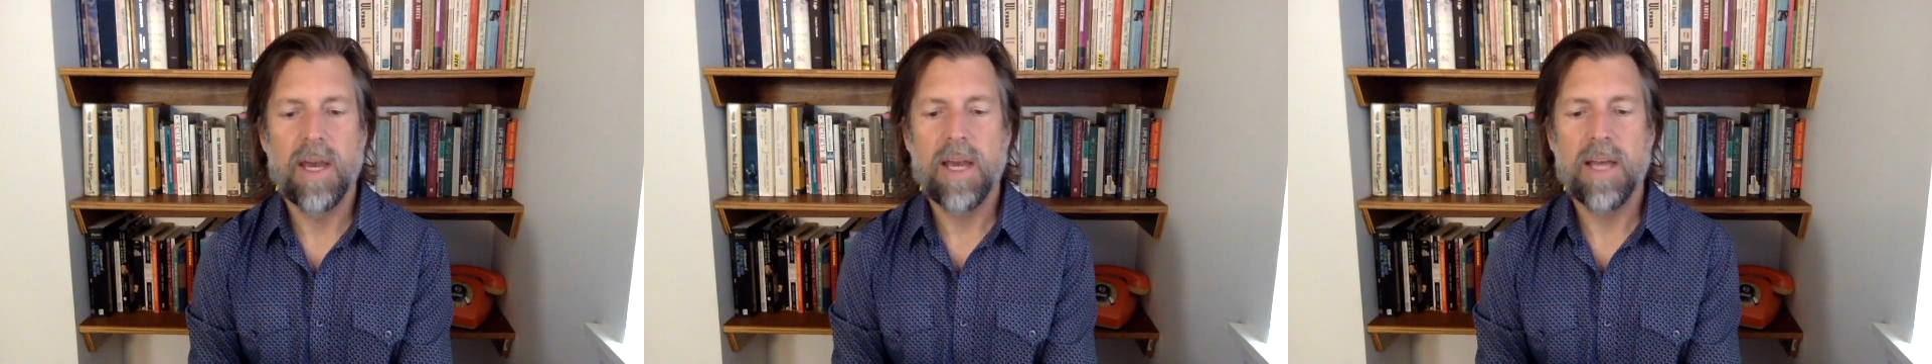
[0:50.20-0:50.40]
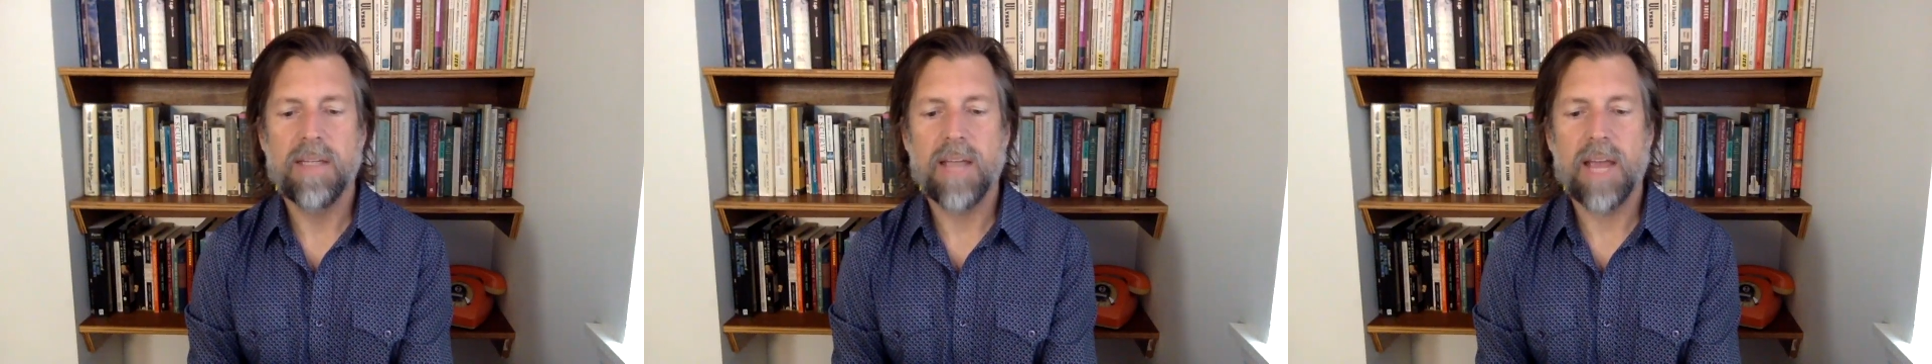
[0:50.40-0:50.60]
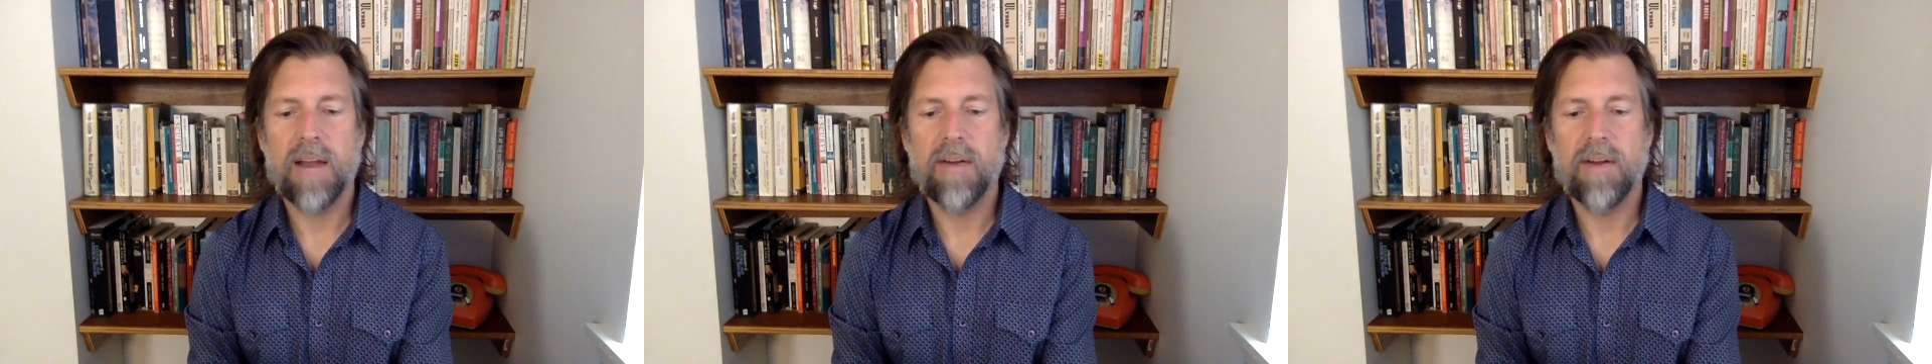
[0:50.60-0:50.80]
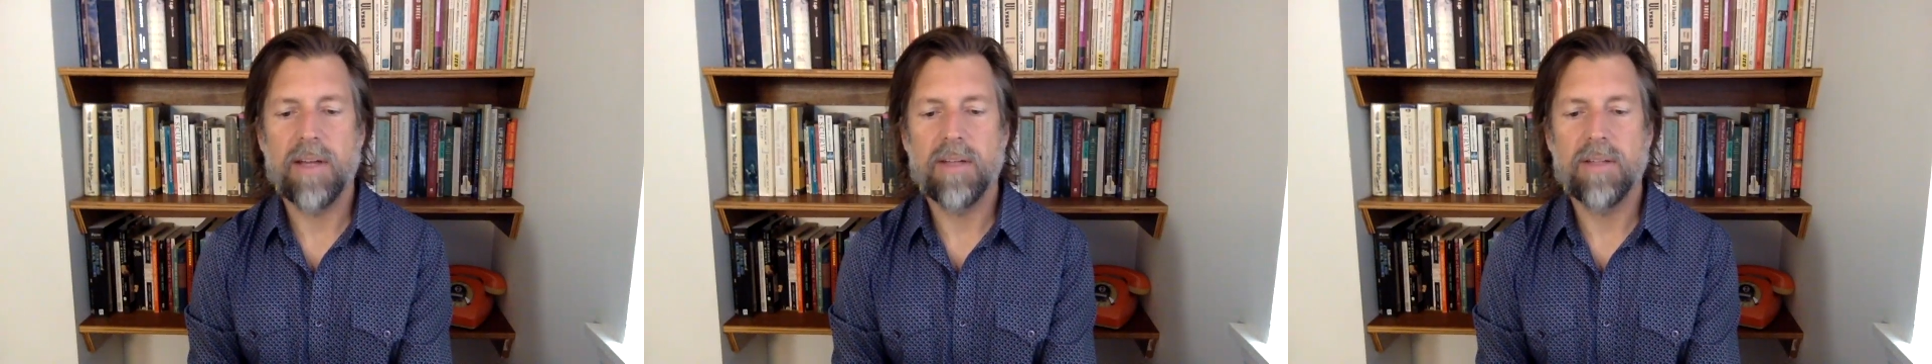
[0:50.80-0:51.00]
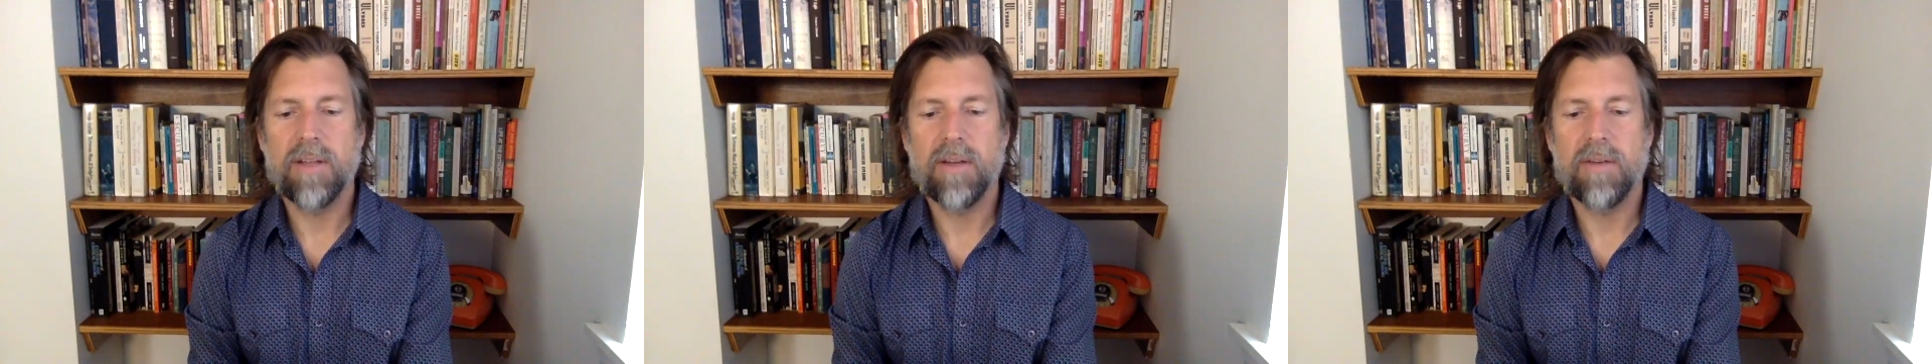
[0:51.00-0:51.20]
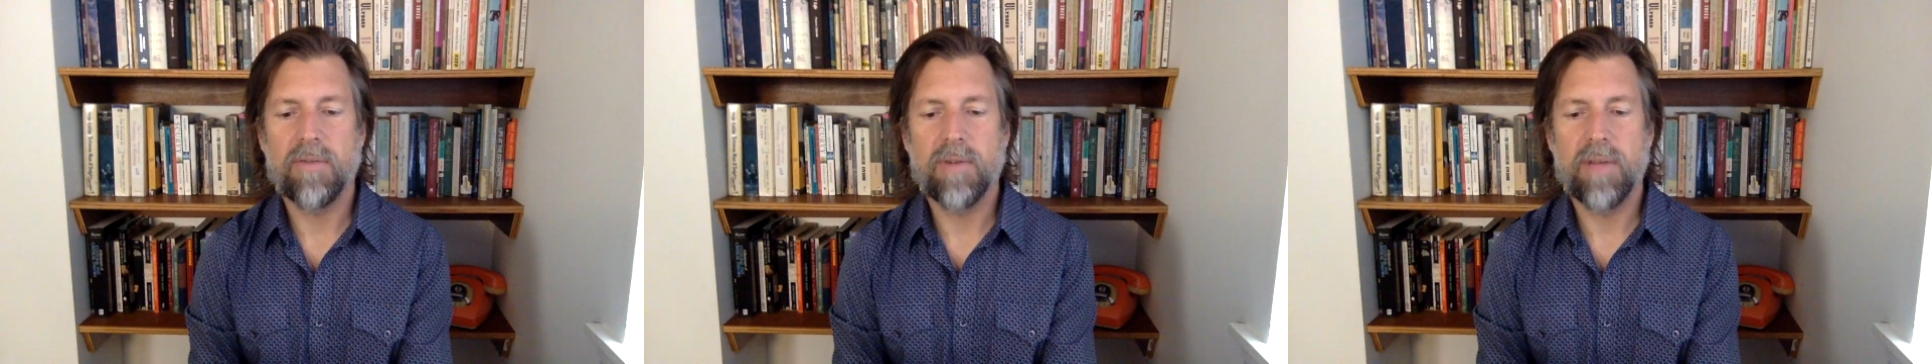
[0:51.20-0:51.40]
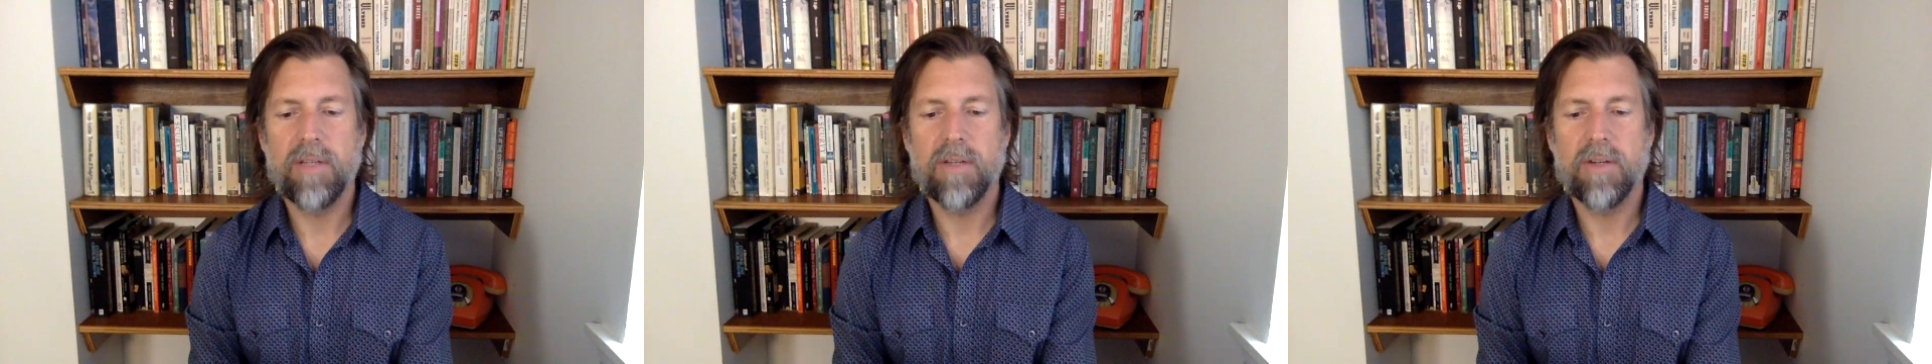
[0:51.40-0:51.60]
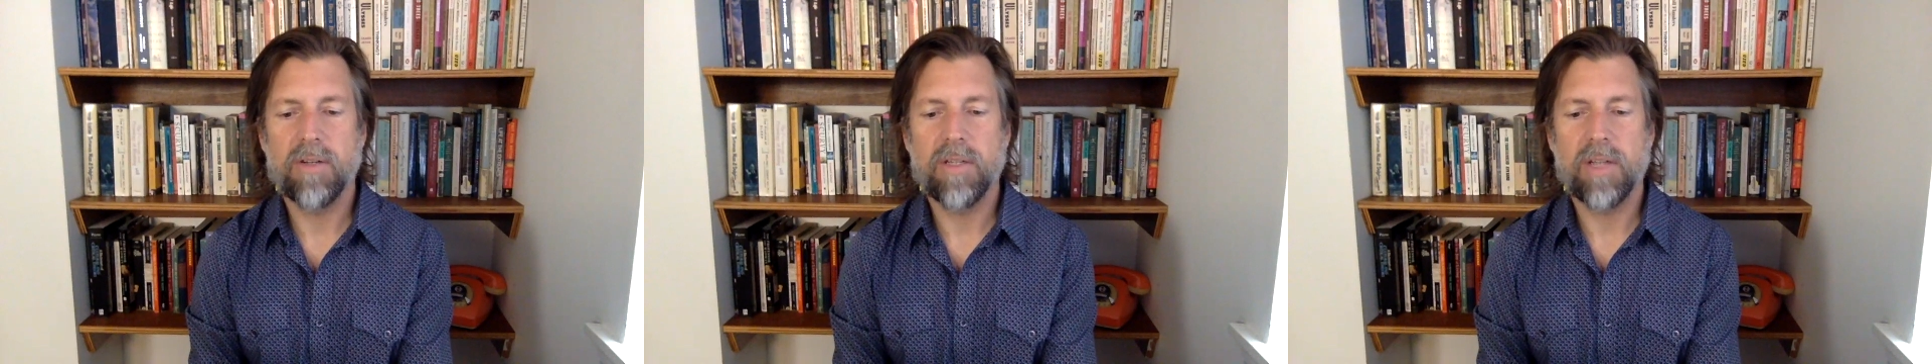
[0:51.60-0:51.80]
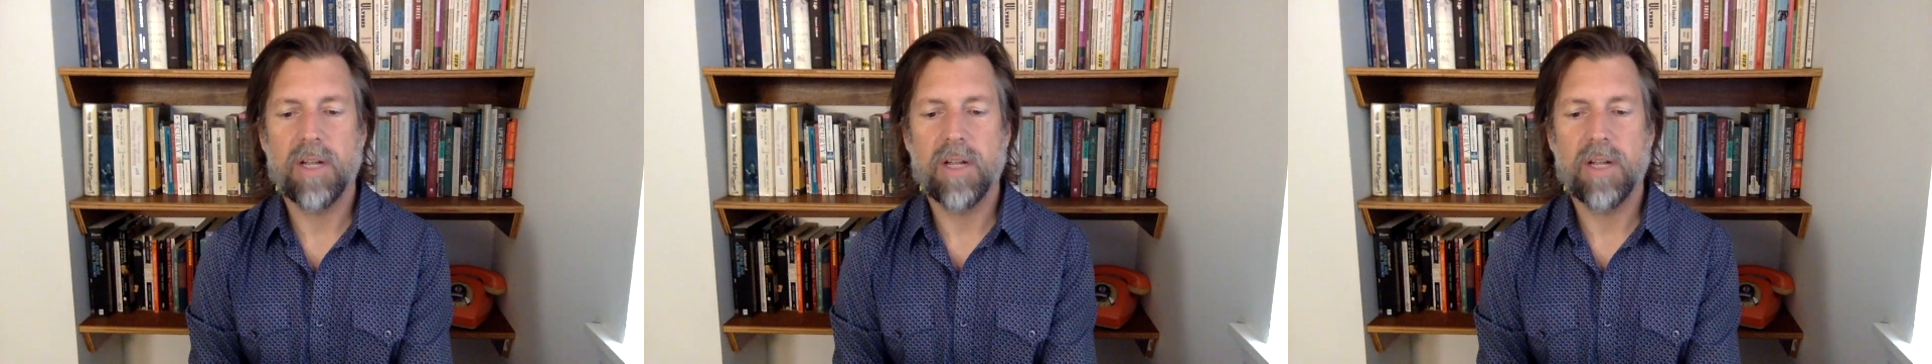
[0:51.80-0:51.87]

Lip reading: His areas of research